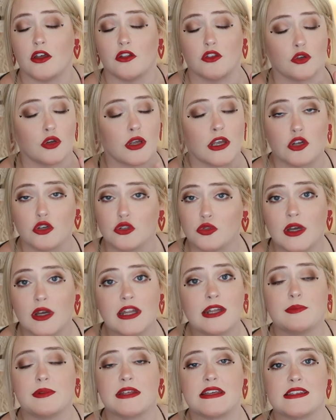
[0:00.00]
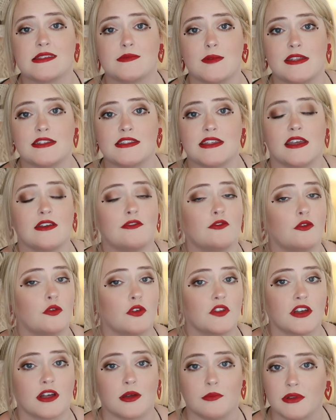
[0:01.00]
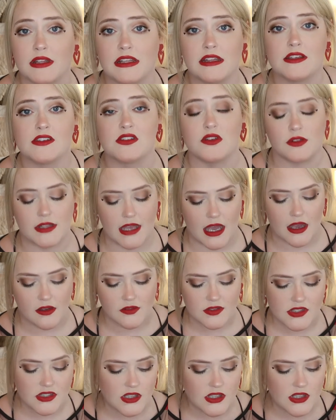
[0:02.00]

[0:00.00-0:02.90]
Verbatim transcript: They're incredibly expensive or they're completely sold out.